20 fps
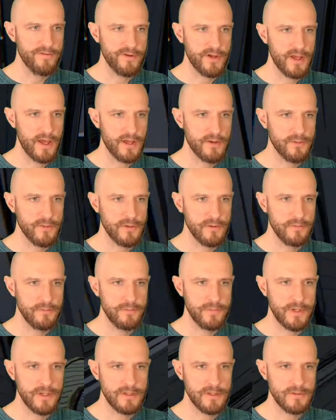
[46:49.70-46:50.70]
I had one,
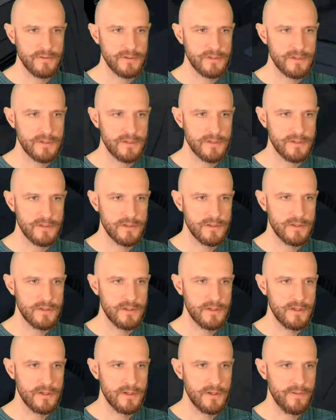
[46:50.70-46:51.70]
but I don't.
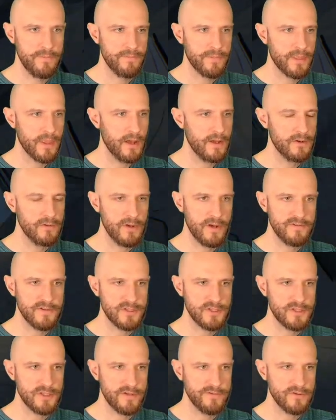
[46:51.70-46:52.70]
I don't have a
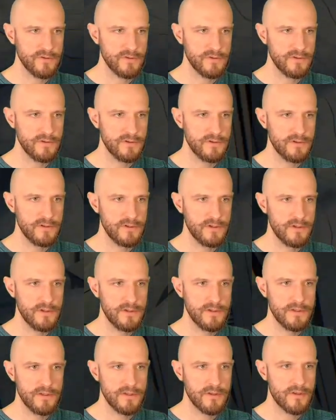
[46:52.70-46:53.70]
shovel.
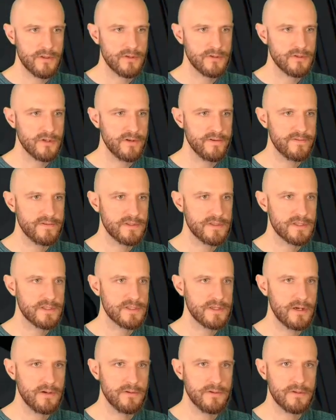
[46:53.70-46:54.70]
Let's draft
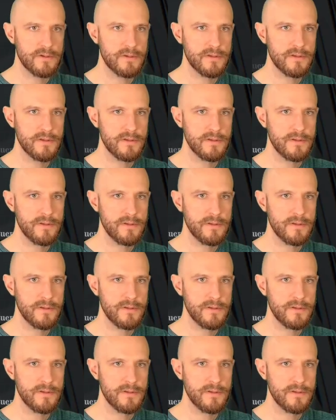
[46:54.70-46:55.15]
south.